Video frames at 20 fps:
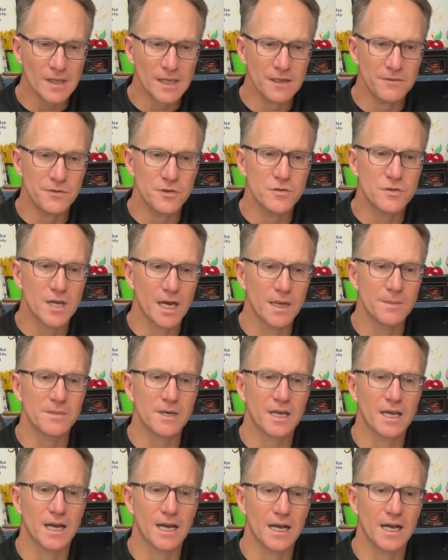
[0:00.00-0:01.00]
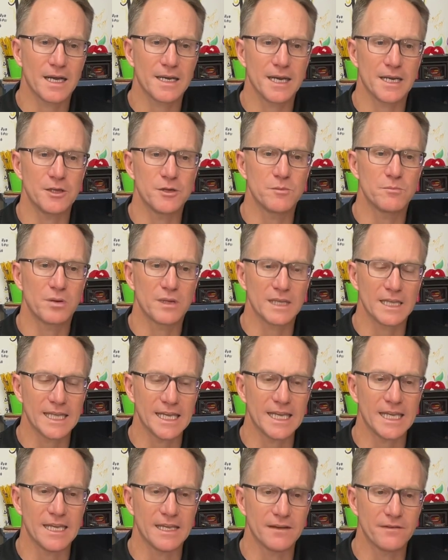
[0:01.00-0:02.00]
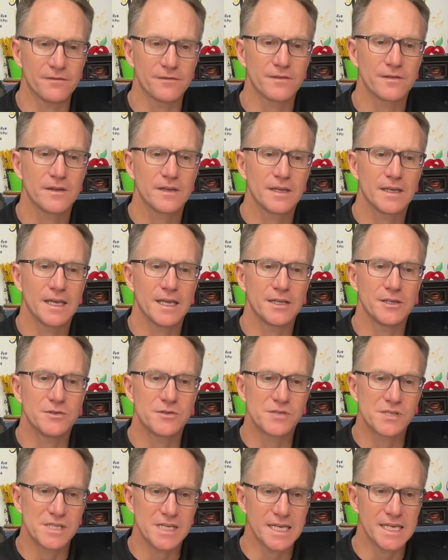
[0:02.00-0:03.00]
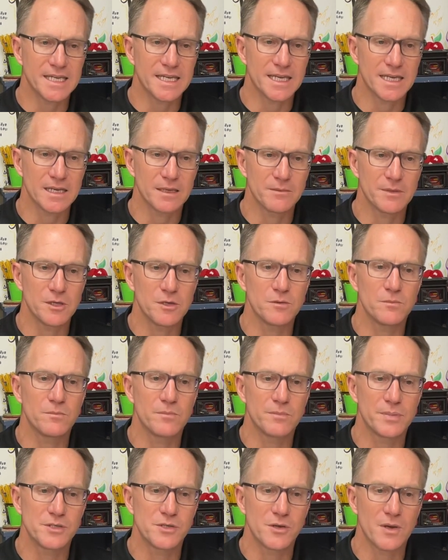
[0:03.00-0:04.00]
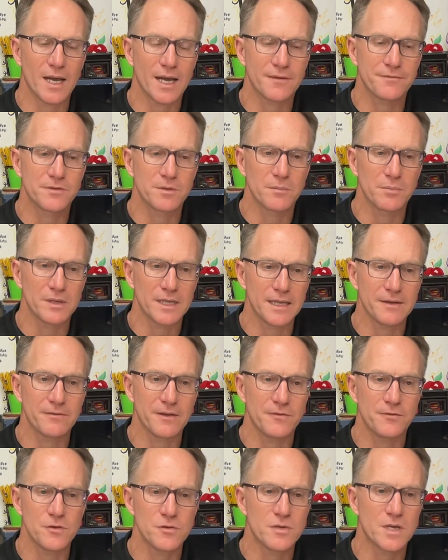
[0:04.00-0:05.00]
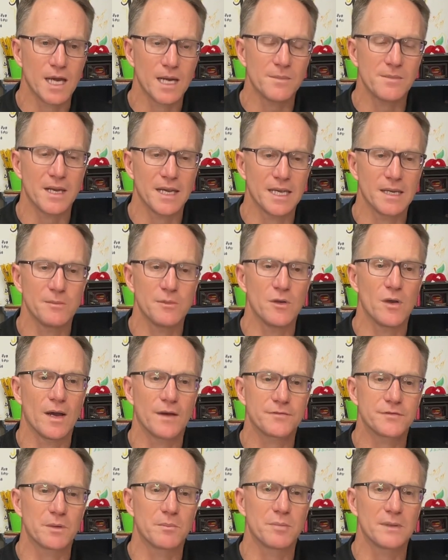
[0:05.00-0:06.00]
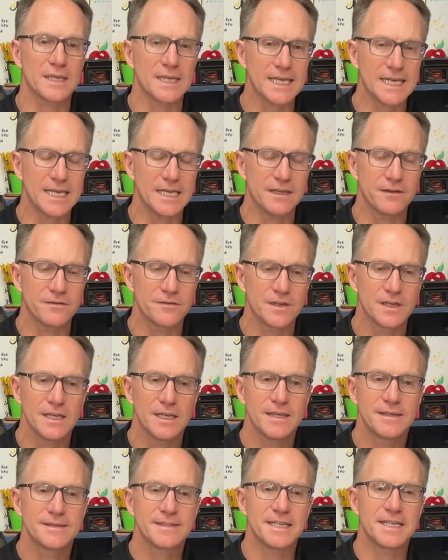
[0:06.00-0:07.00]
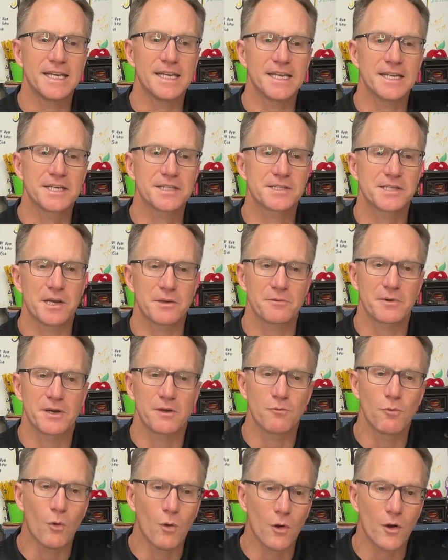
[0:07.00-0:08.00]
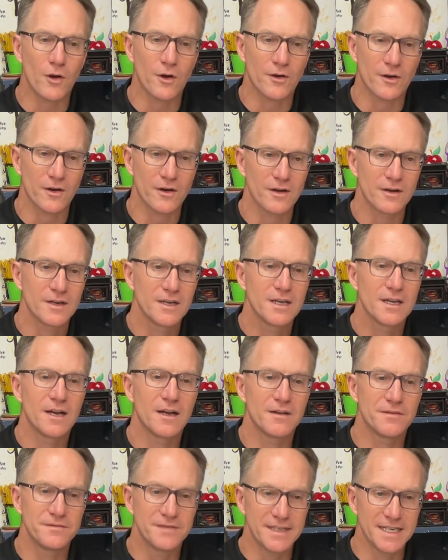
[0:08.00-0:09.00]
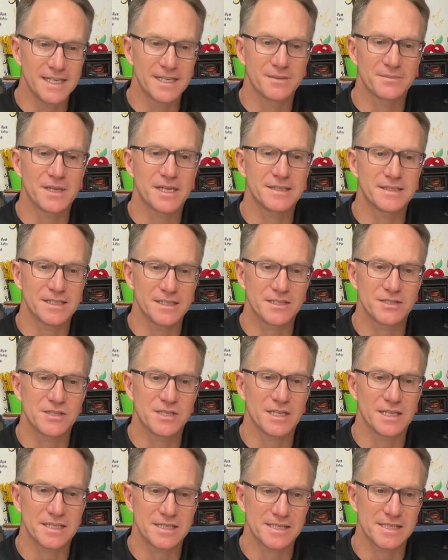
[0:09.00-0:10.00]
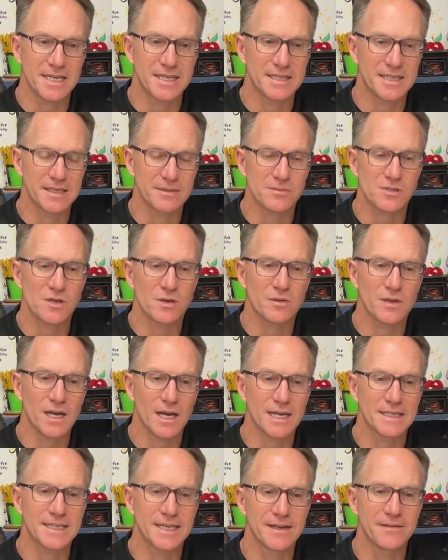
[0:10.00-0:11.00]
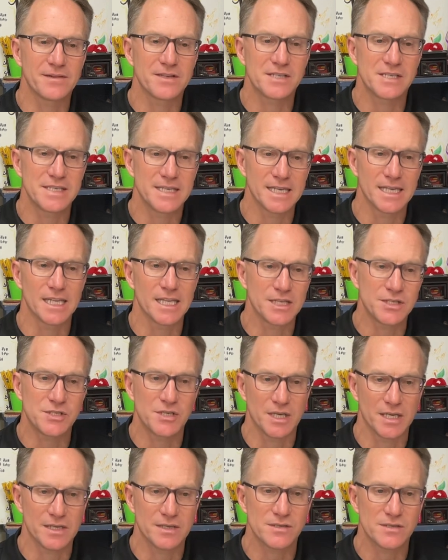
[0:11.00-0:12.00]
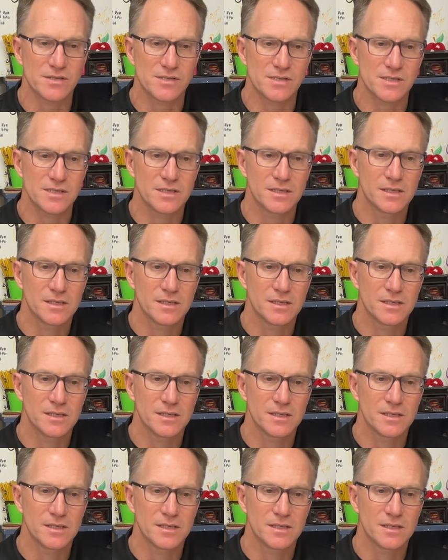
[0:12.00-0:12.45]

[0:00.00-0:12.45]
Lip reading: if you come to God and you believe and you seek him, but you have to believe. If you come to him, you have to believe that he is a rewarder of them that diligently seek them. So God, give us diligence